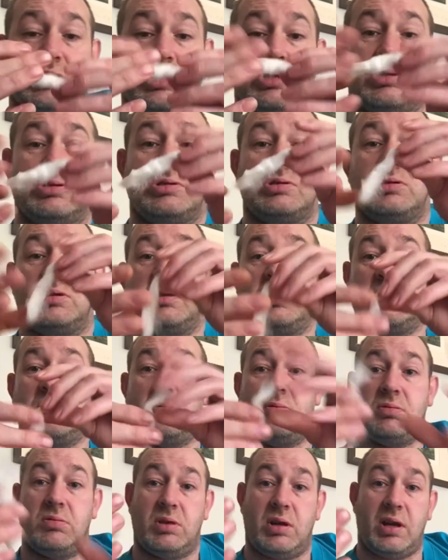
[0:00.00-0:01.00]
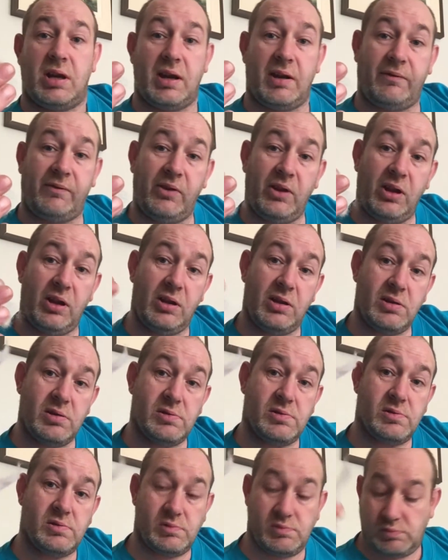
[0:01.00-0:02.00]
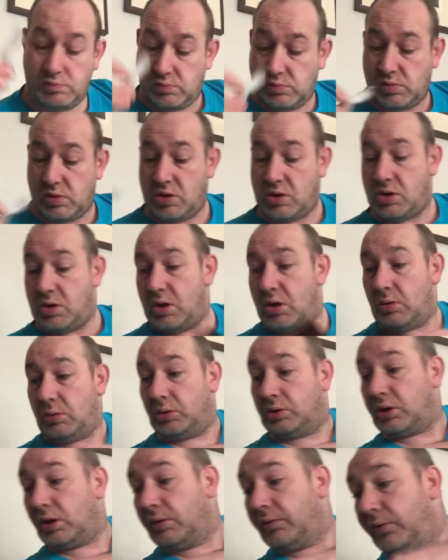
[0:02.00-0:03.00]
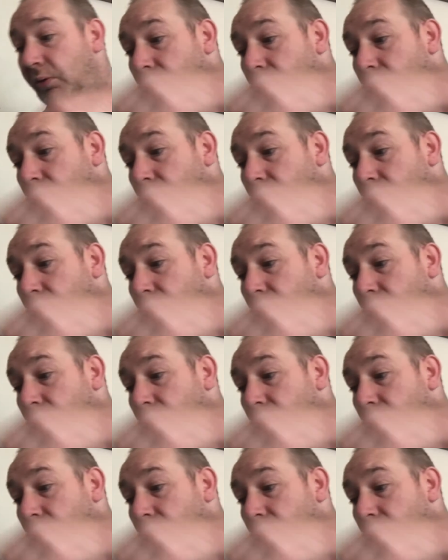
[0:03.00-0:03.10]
So, what I have there will do